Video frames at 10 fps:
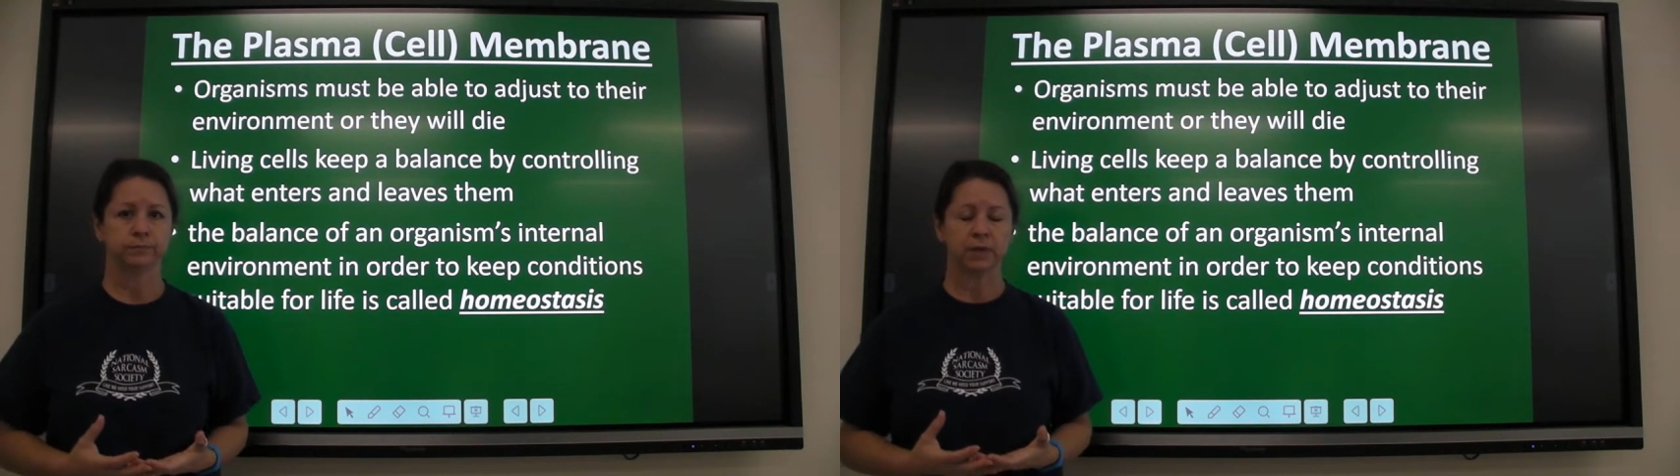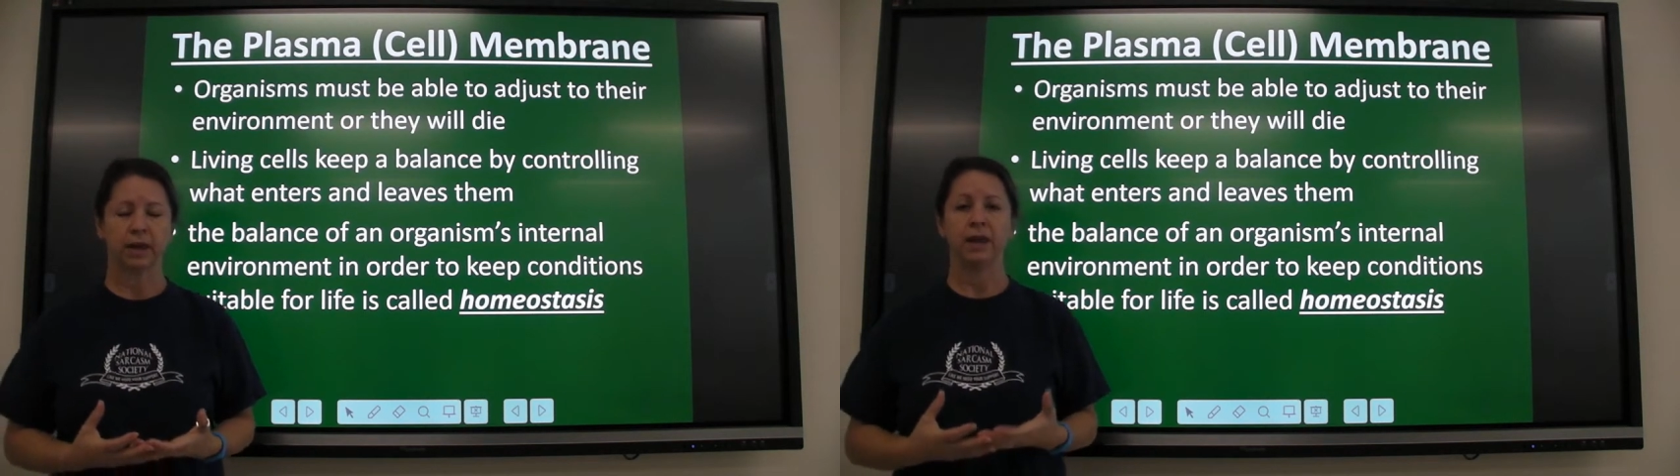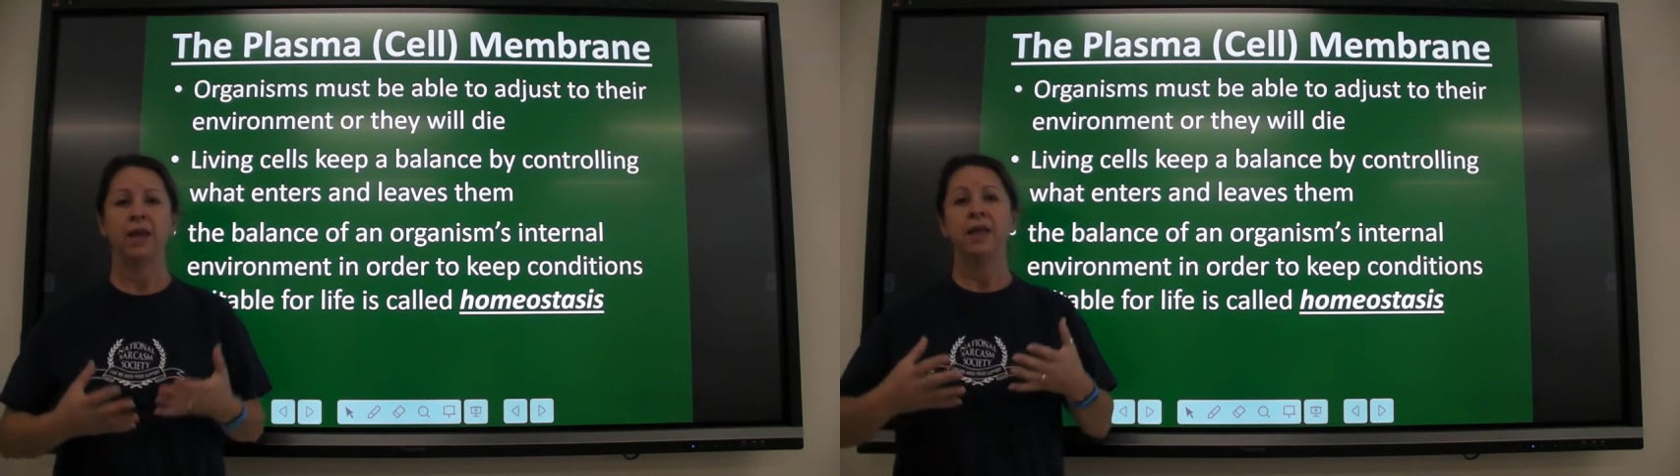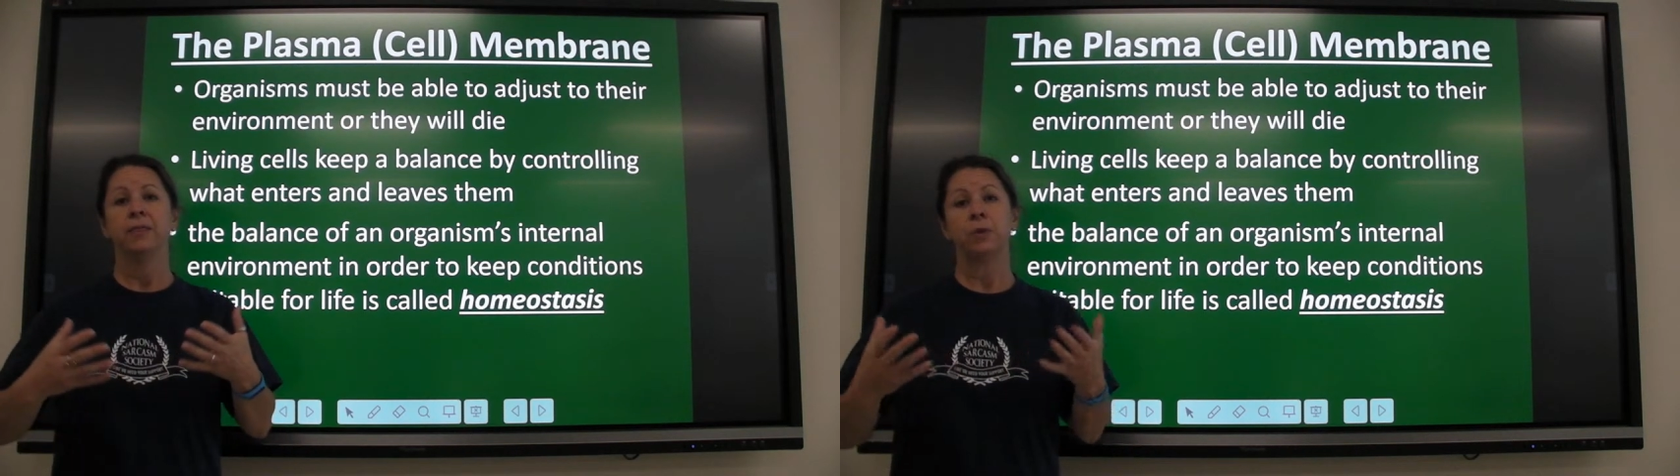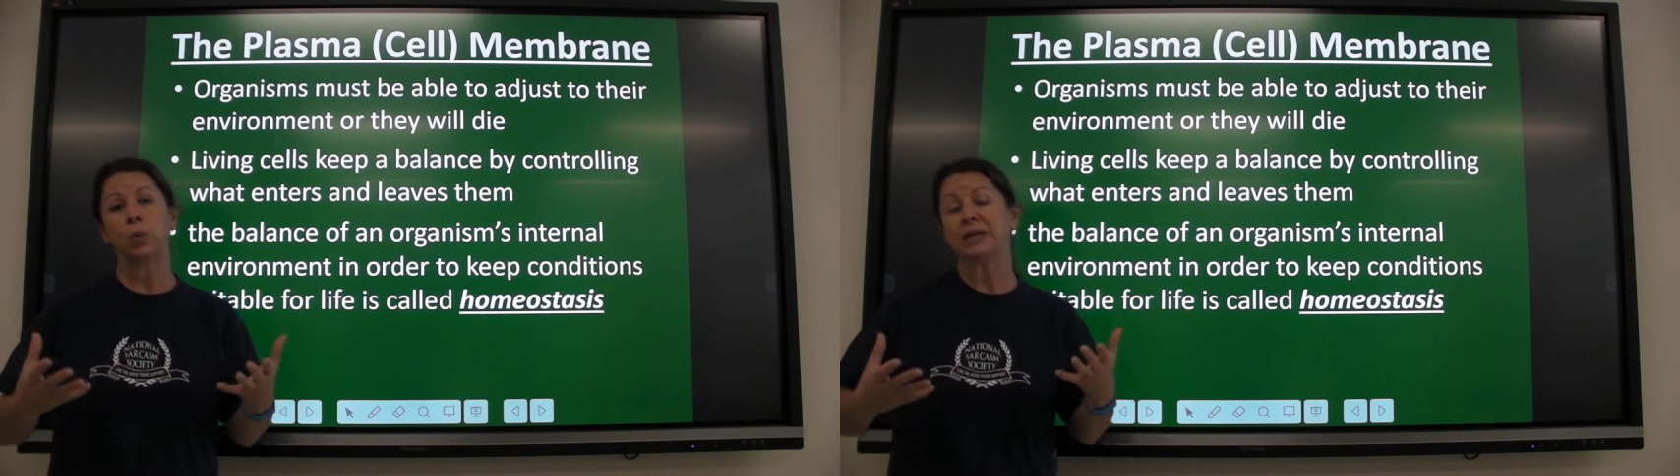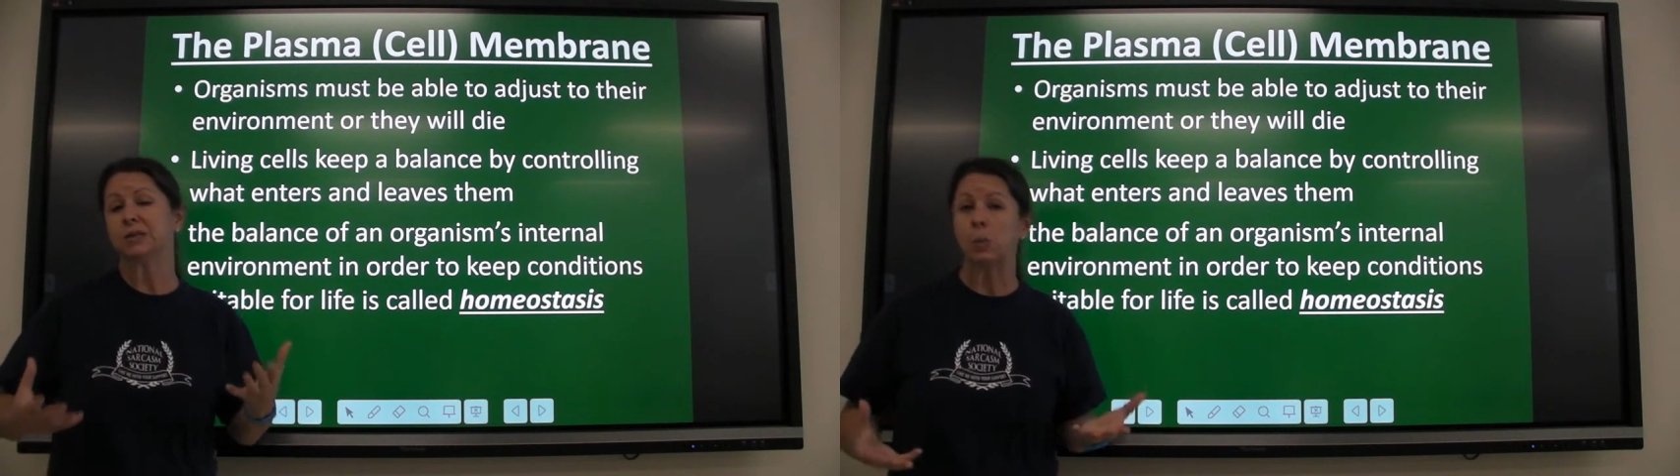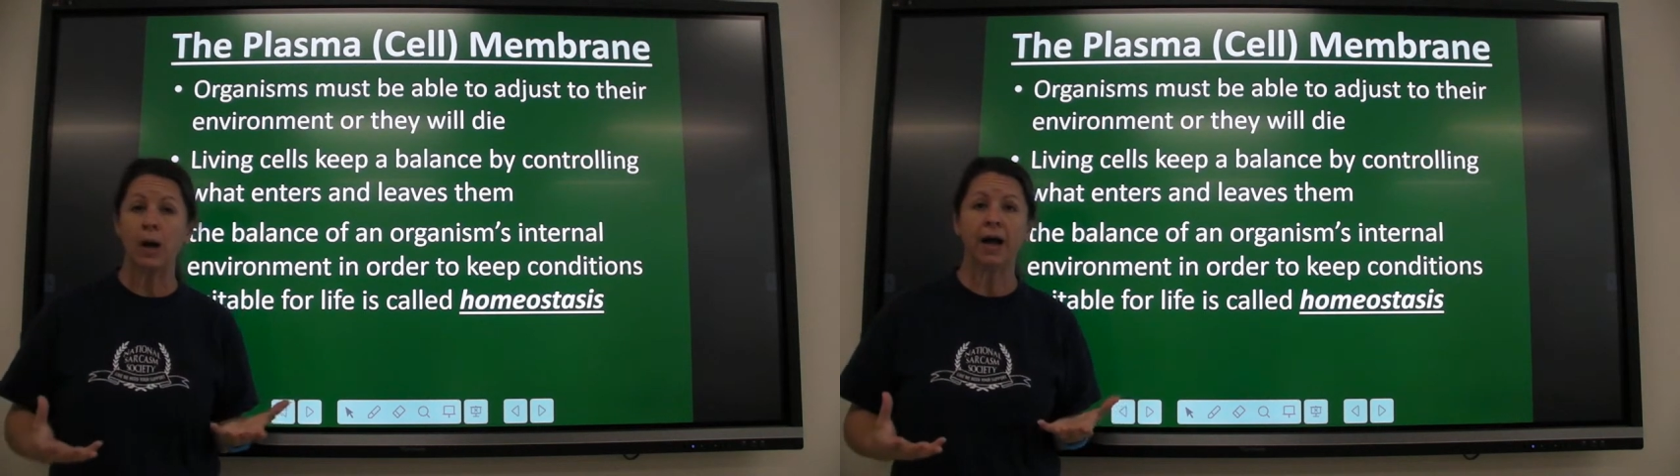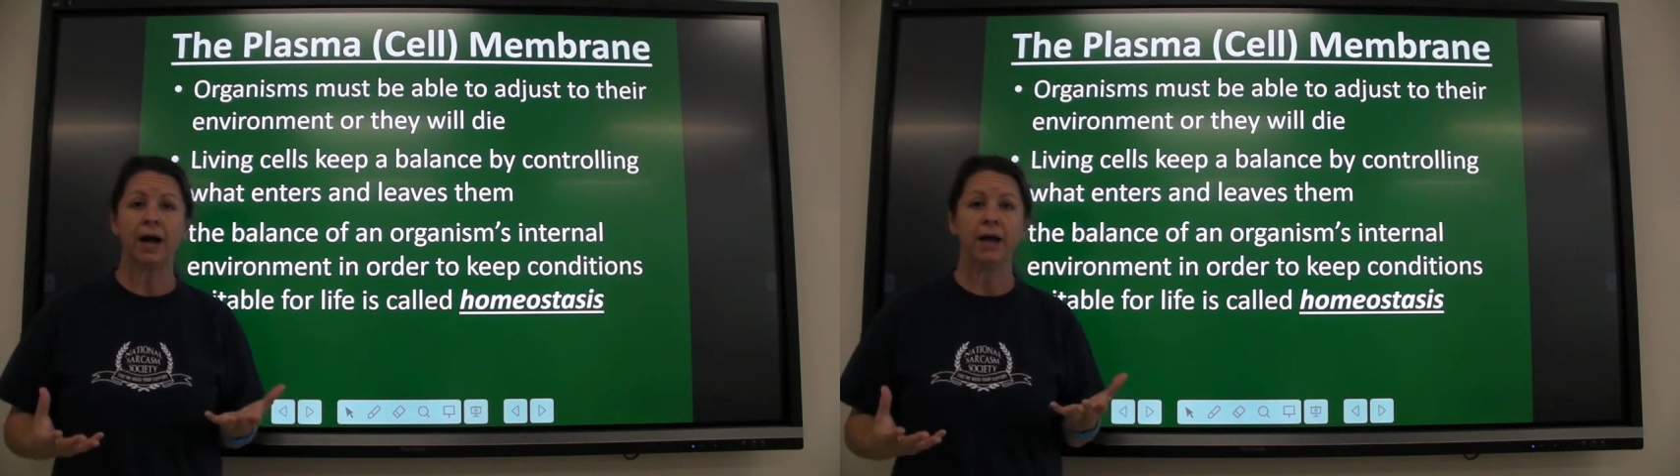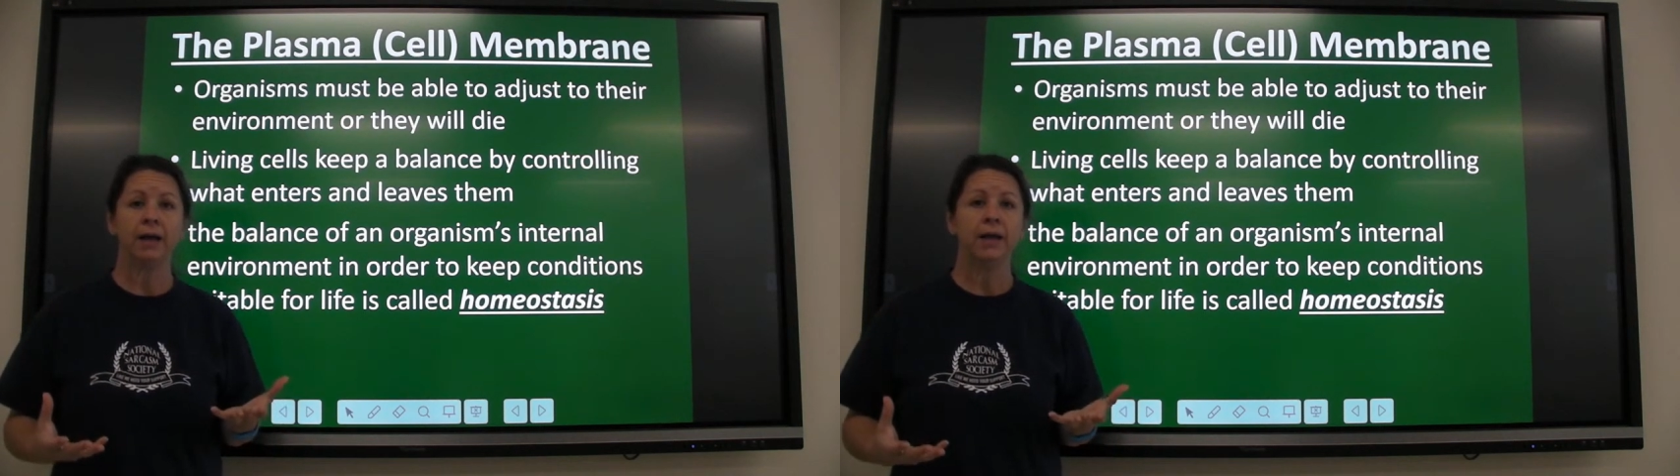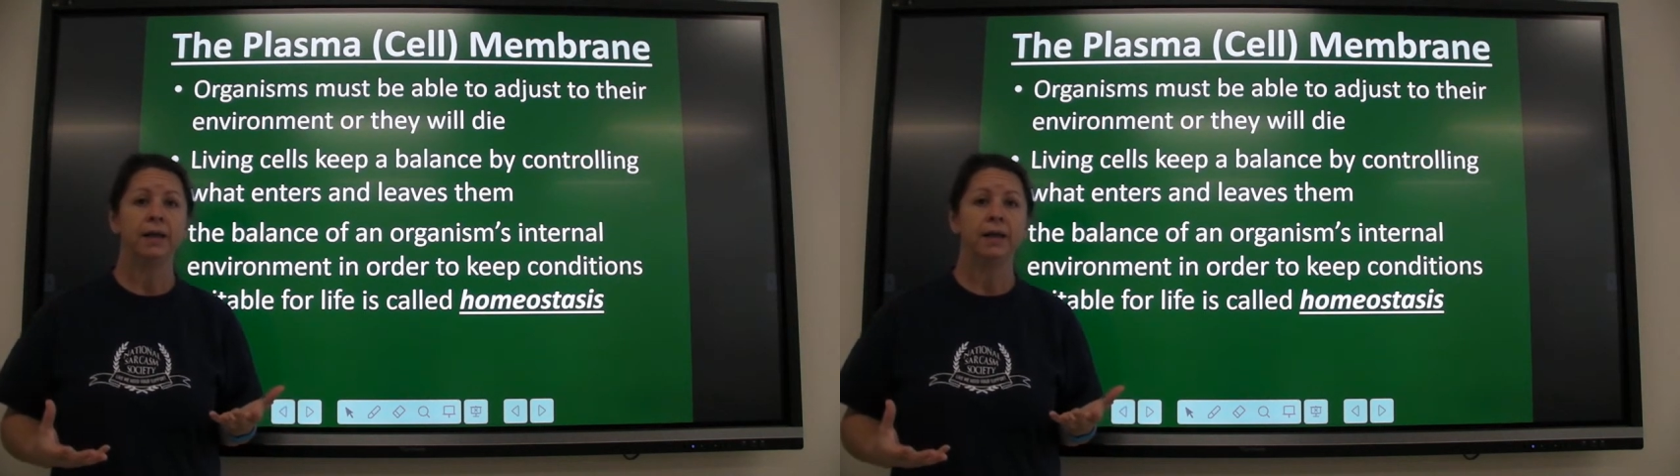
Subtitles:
Okay? The reason why